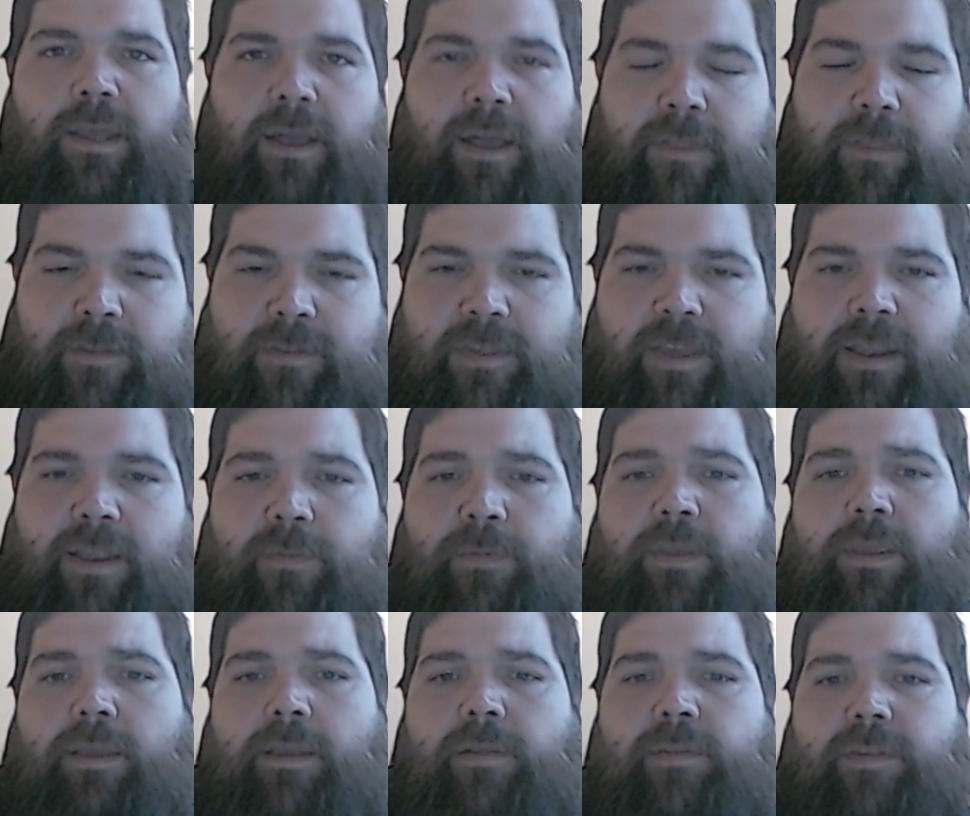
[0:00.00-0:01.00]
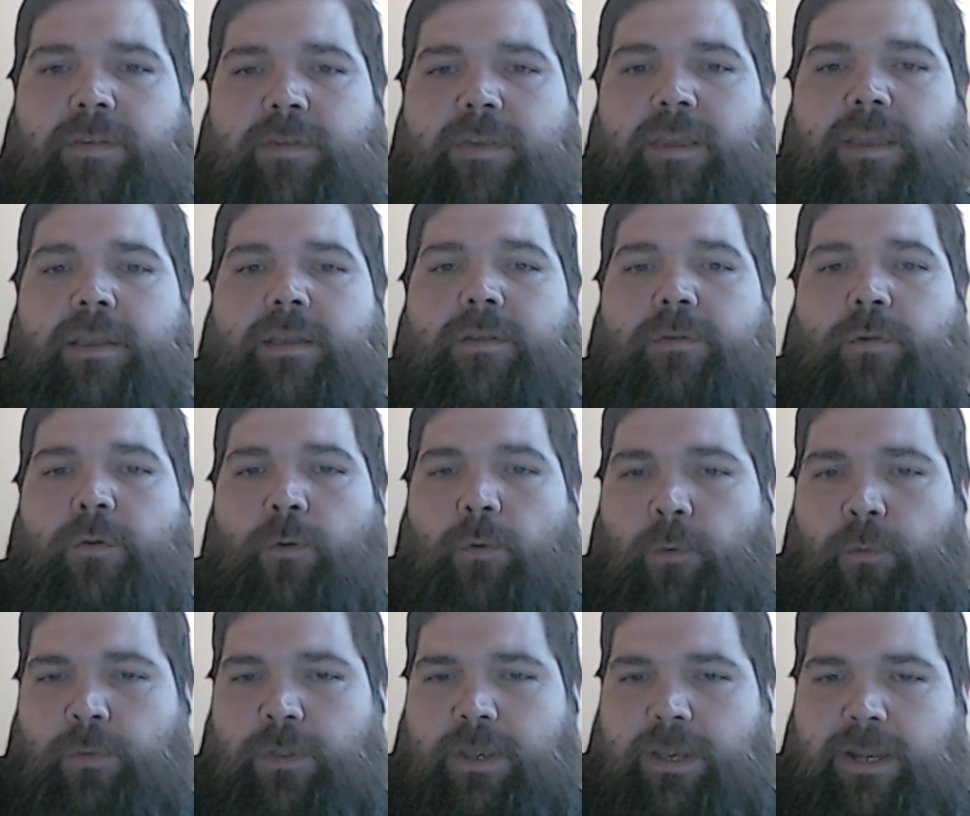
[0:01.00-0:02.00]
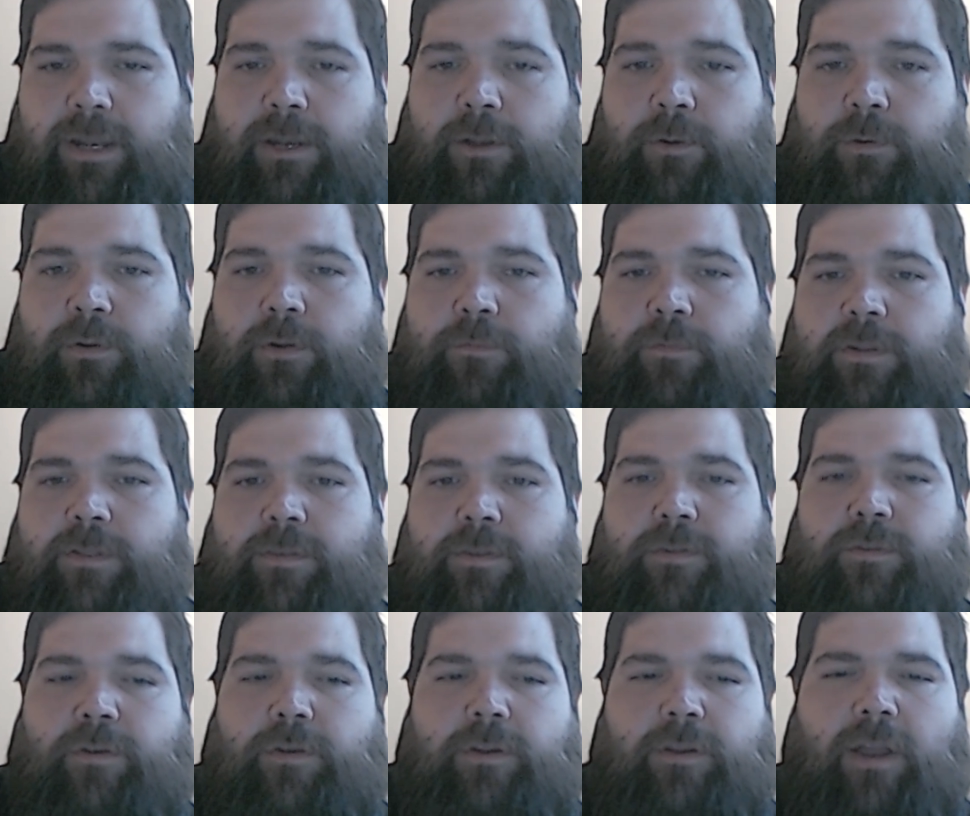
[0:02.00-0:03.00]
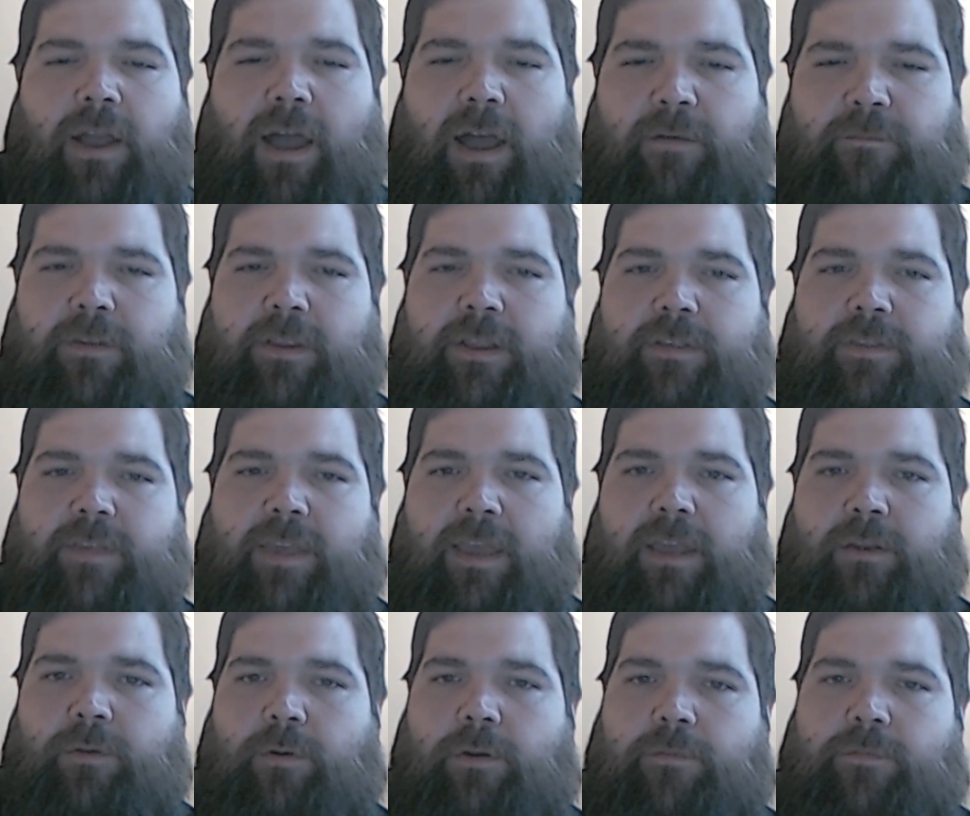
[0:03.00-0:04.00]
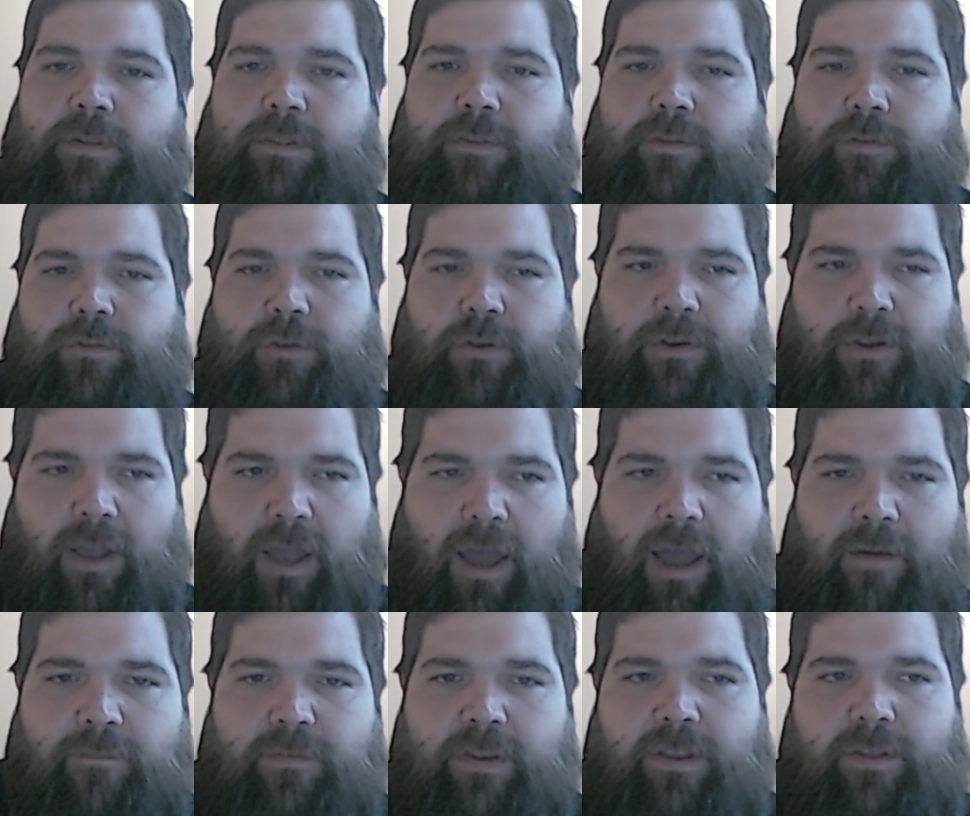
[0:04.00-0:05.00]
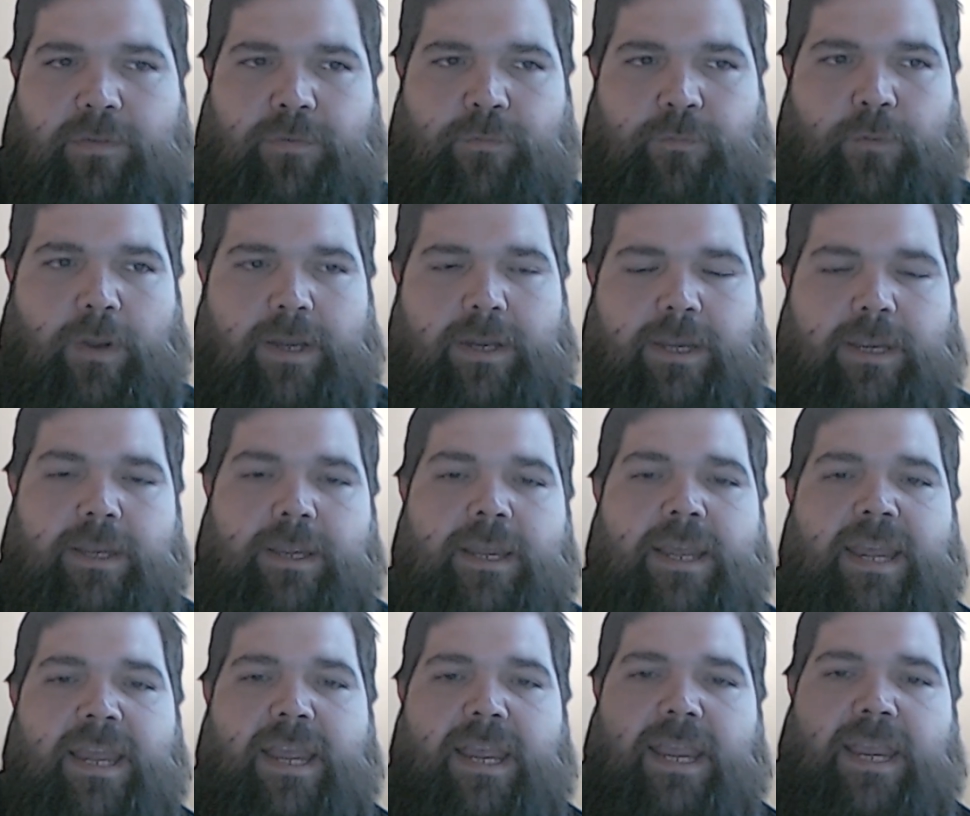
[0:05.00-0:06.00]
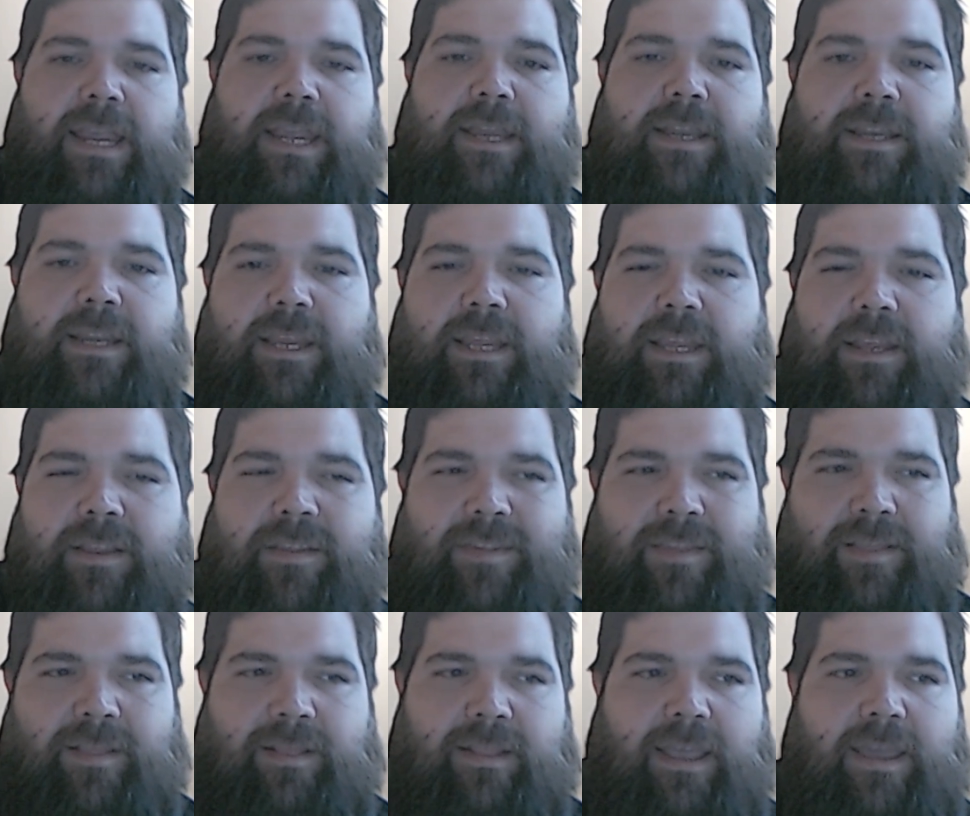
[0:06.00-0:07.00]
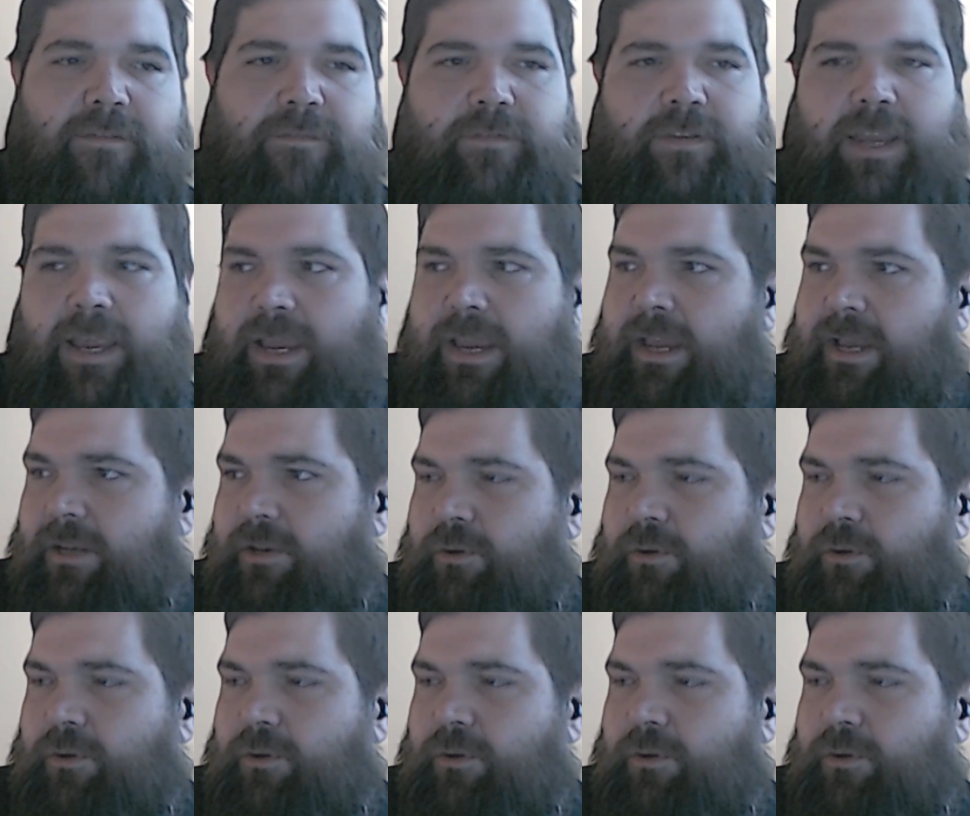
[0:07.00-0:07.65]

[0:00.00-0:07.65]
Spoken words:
The second thing is he is holding, and I don't know if it's a sarcophagus head or if it's a sarcophagus Freddy, in his left hand.